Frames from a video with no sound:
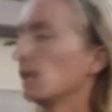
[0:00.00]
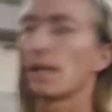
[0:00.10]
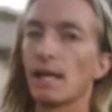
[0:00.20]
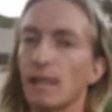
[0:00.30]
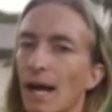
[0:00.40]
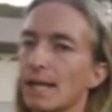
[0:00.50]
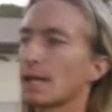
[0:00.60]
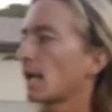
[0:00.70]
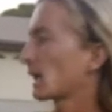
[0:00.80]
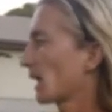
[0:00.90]
Getting
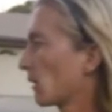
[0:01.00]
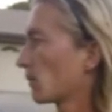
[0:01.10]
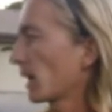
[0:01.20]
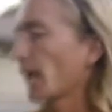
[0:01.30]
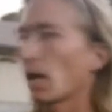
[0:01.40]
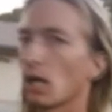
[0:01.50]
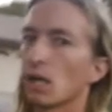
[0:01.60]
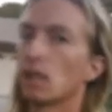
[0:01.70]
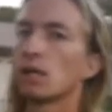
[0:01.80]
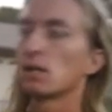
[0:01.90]
kinda kicked out by
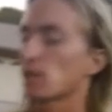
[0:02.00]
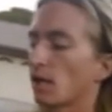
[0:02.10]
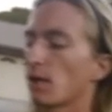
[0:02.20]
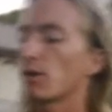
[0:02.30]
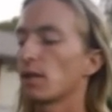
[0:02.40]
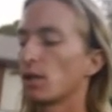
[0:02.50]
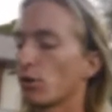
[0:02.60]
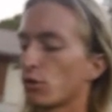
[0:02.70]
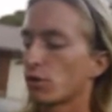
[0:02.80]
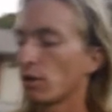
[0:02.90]
a security
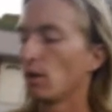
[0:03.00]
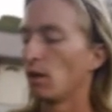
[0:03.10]
douche.